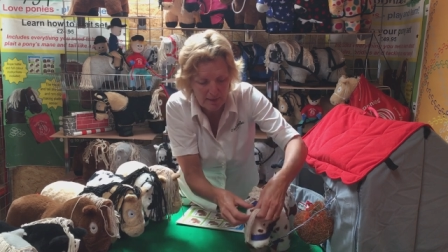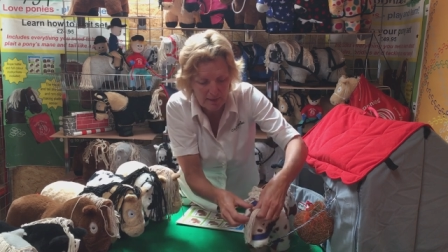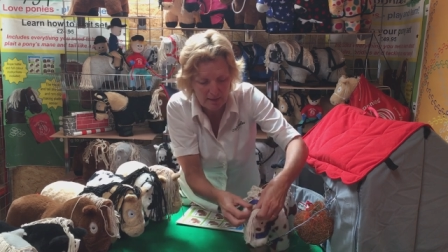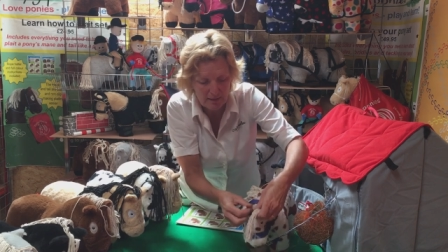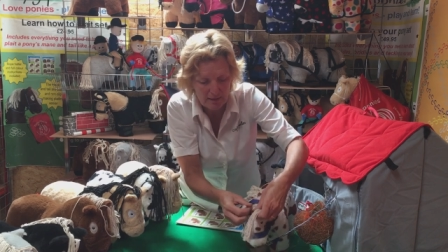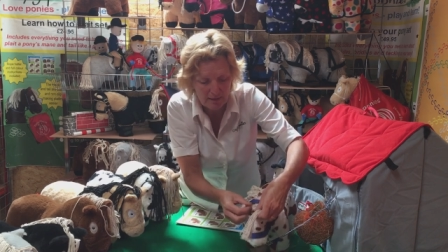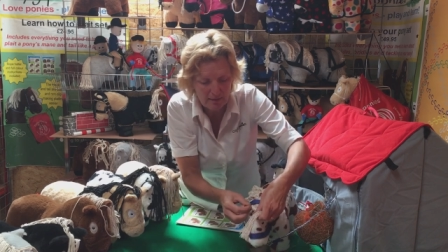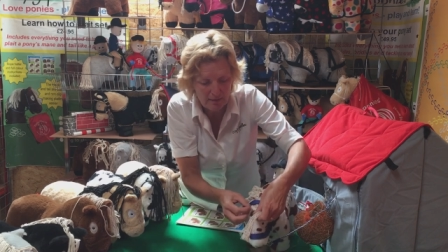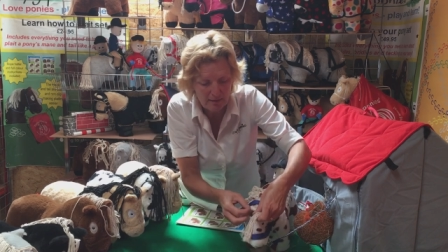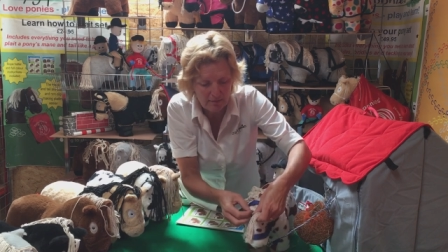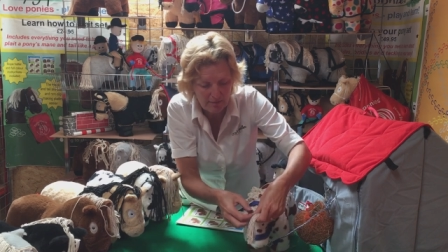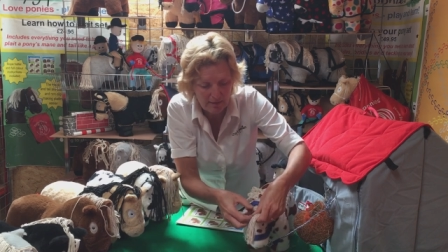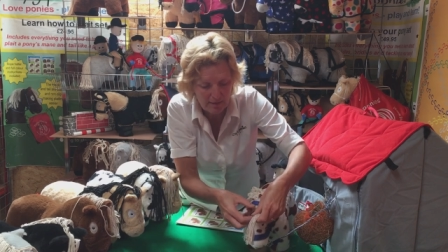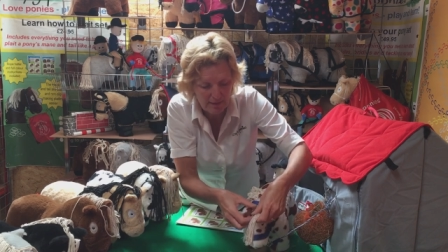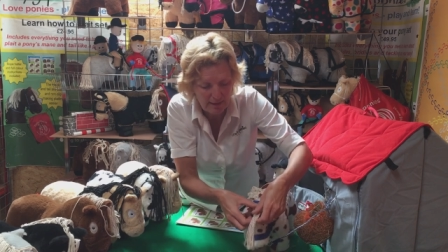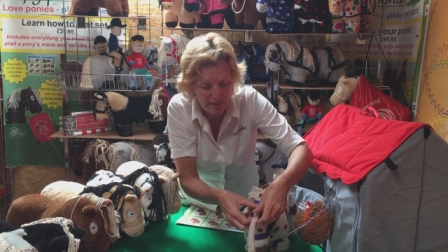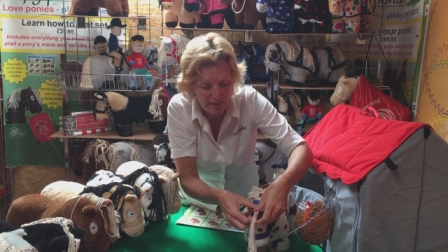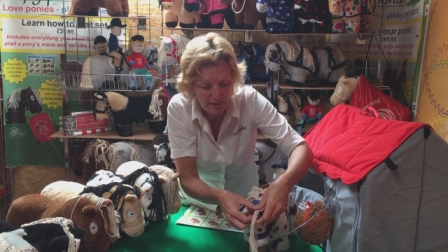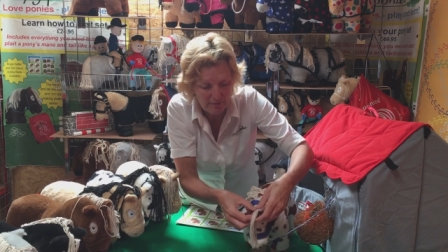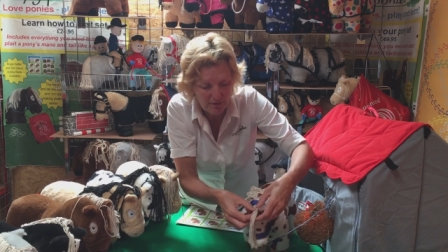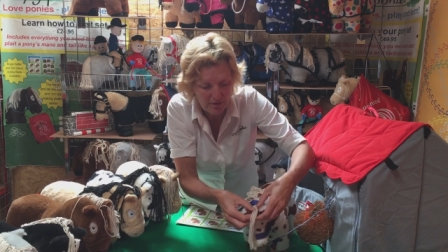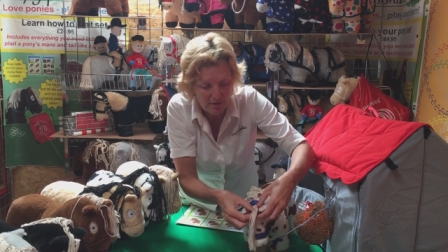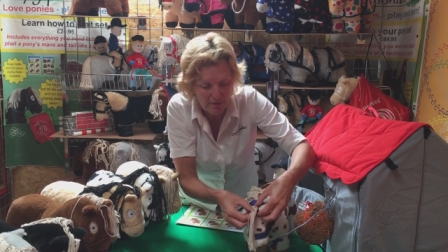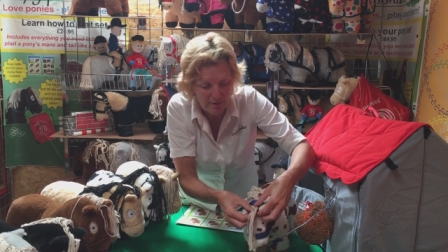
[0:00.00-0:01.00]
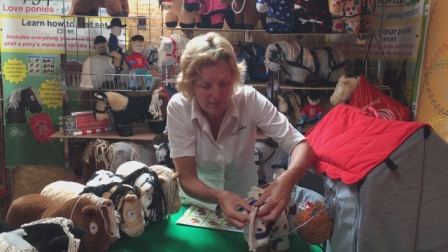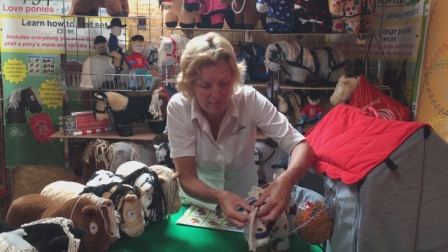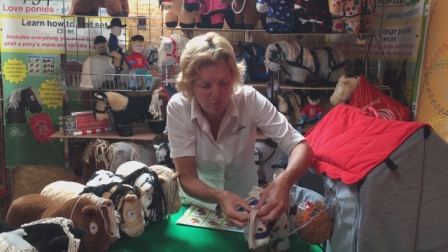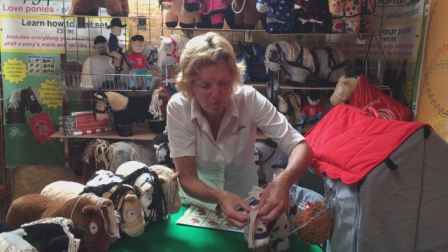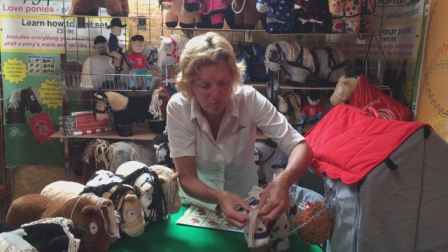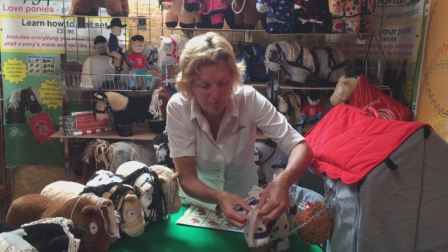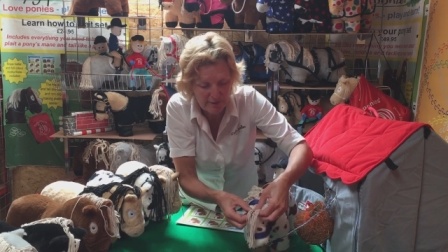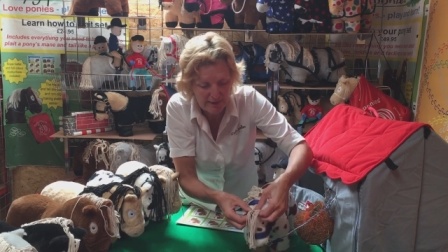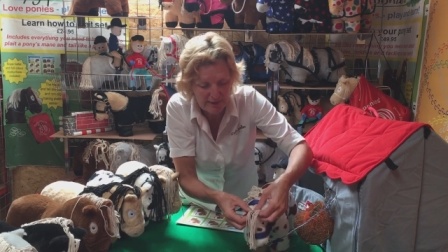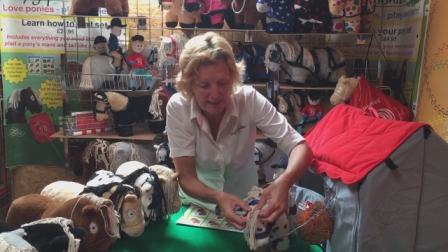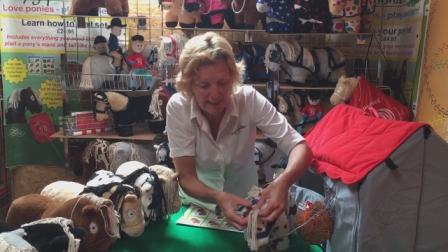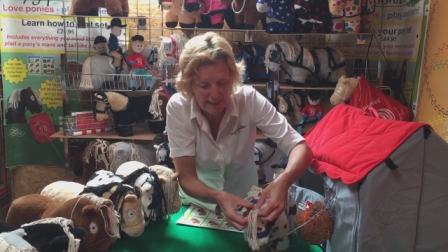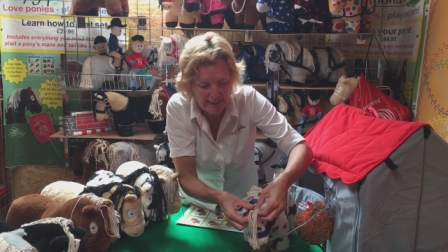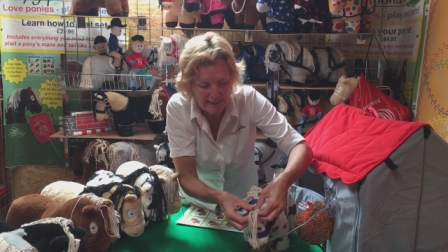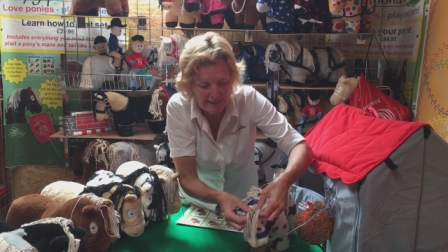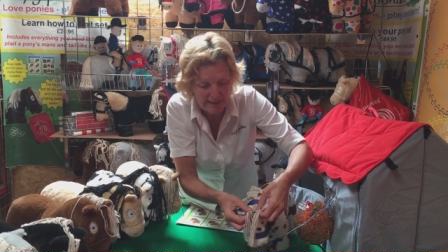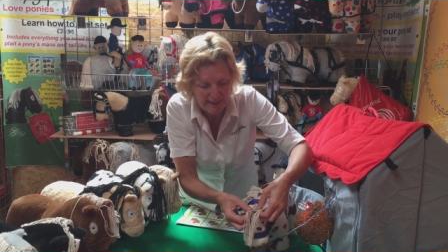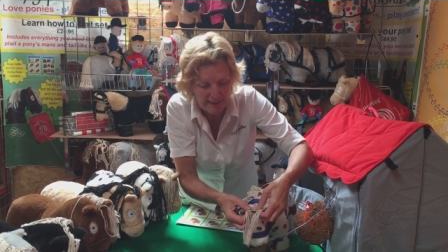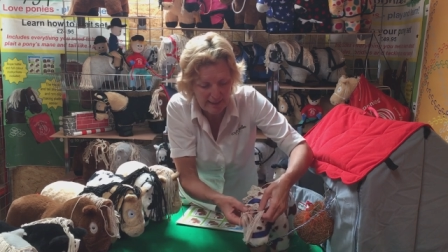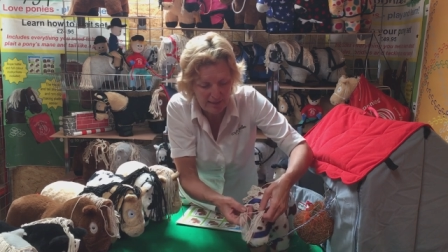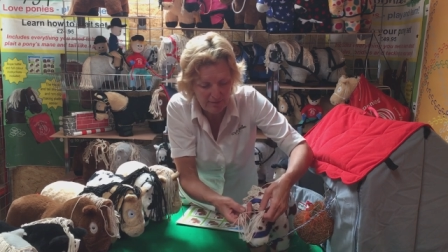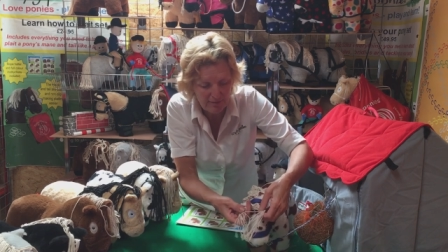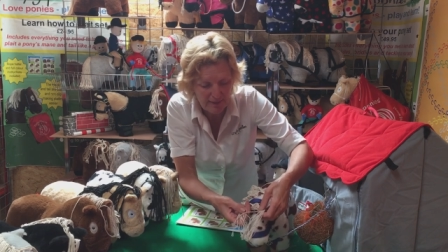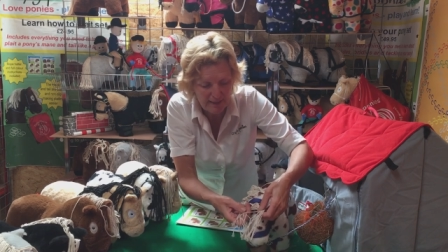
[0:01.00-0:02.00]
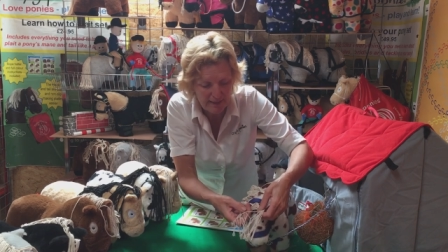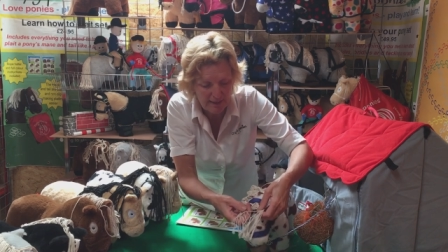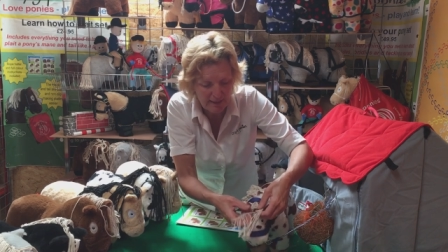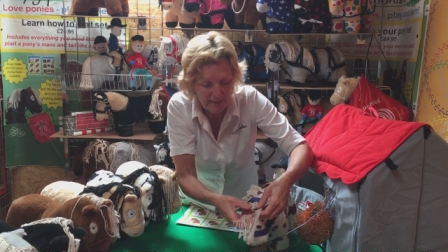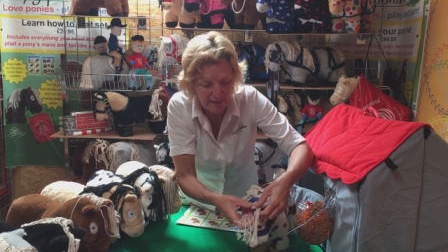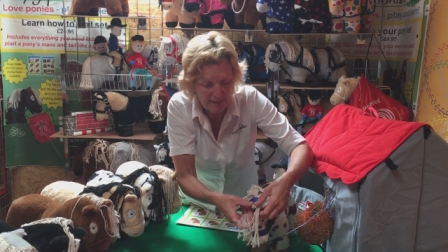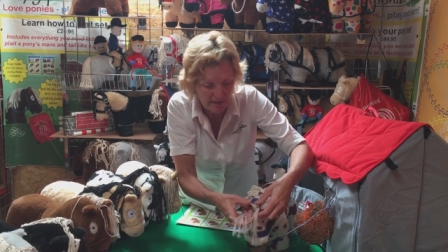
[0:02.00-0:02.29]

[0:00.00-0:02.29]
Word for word: I'll, I'll have to do him upside down then you